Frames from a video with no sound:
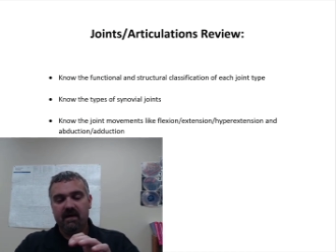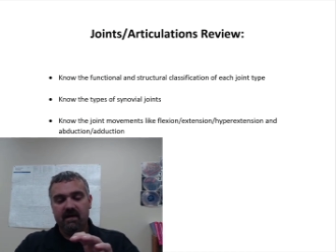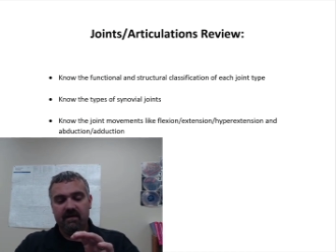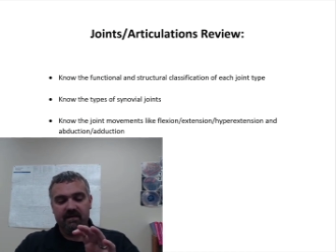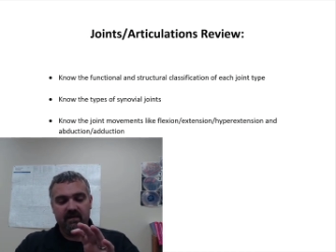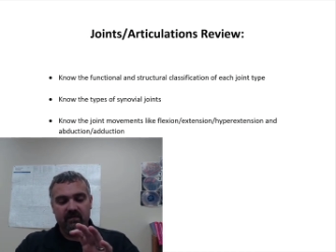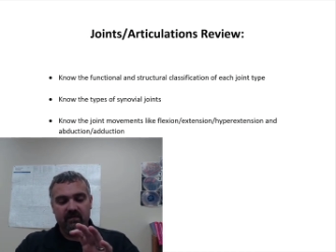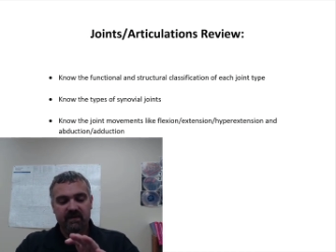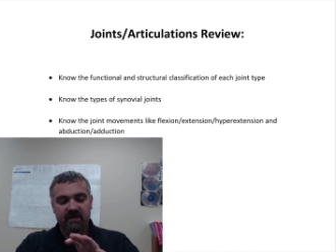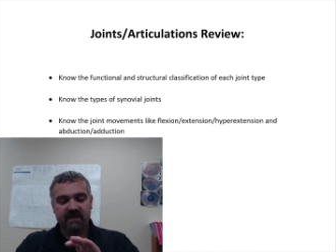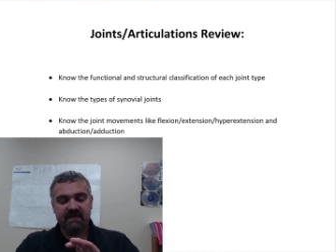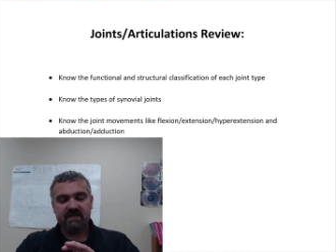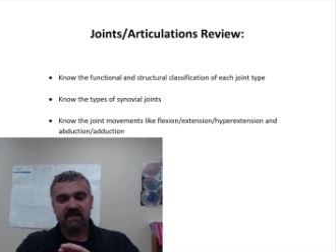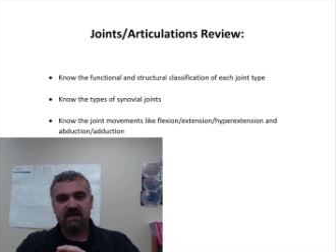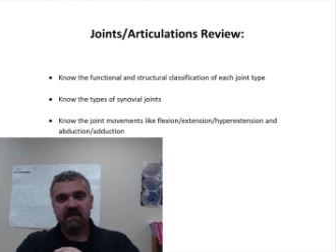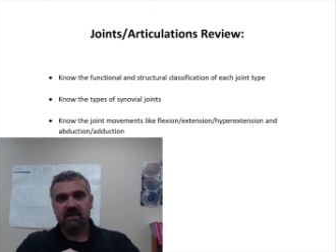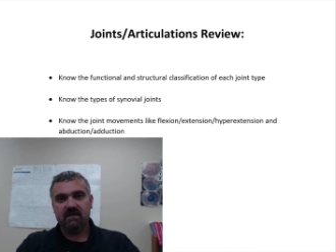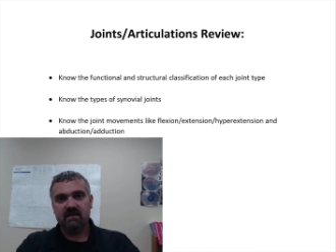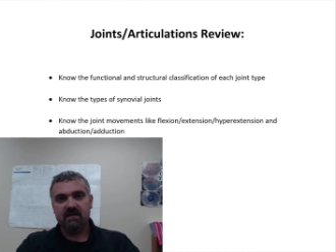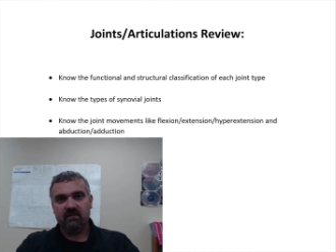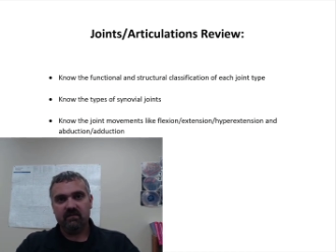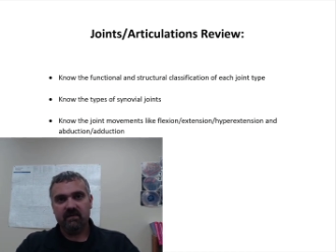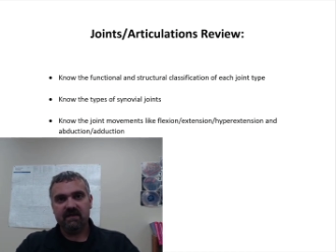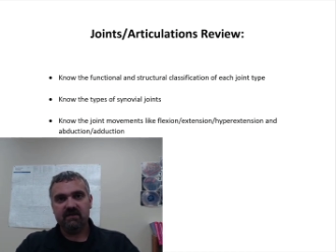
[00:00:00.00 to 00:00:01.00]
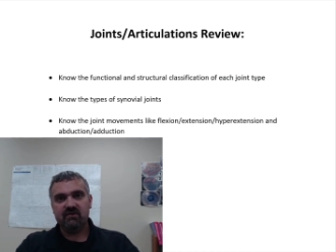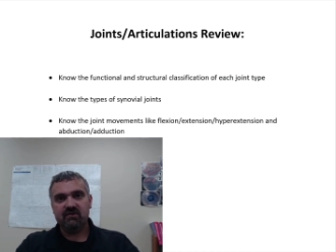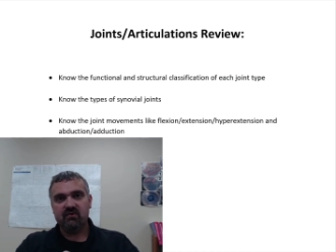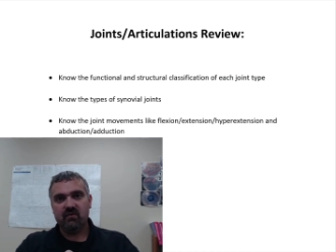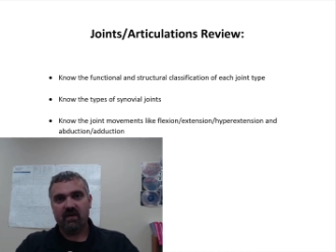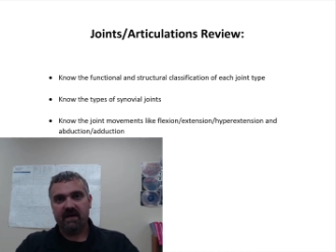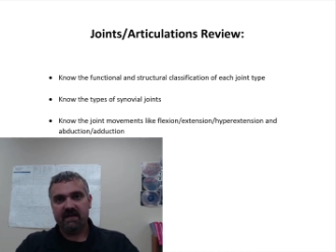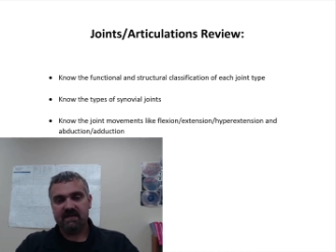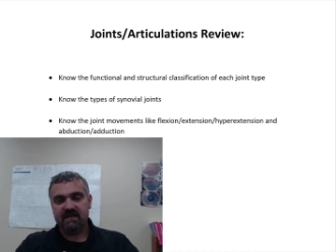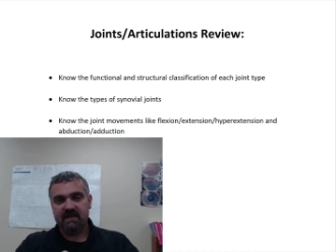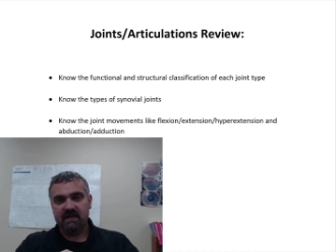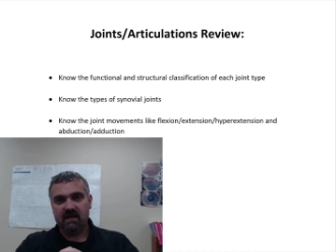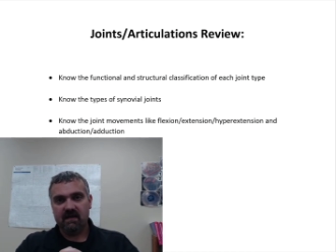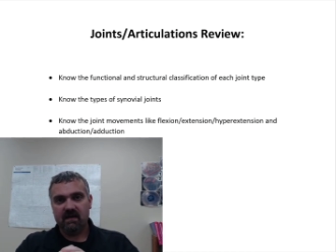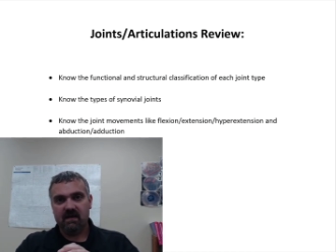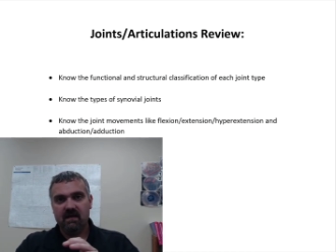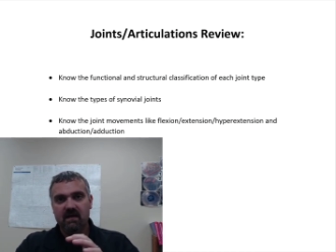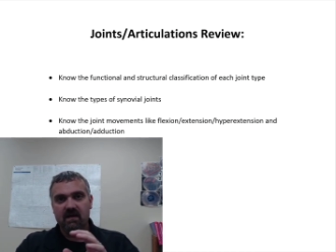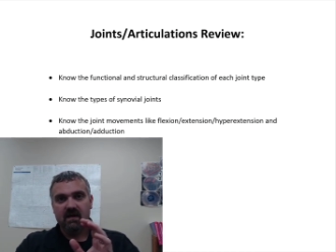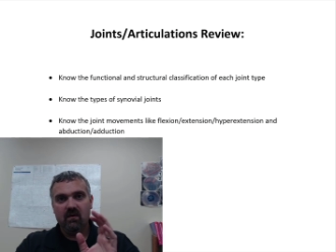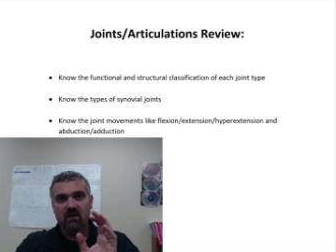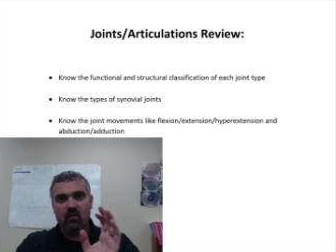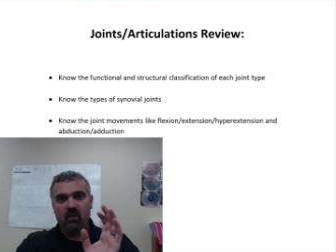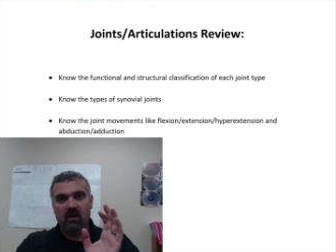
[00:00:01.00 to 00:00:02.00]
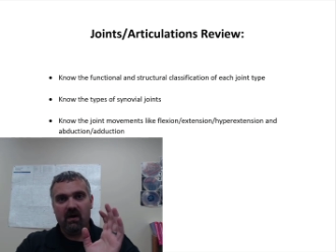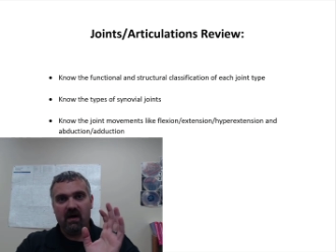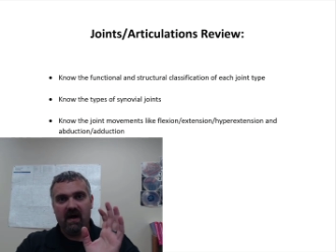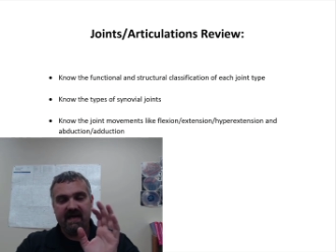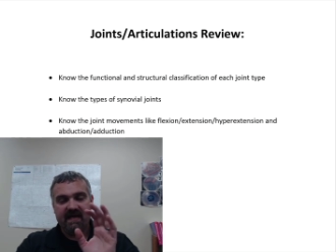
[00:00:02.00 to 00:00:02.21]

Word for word: the wrist joints here,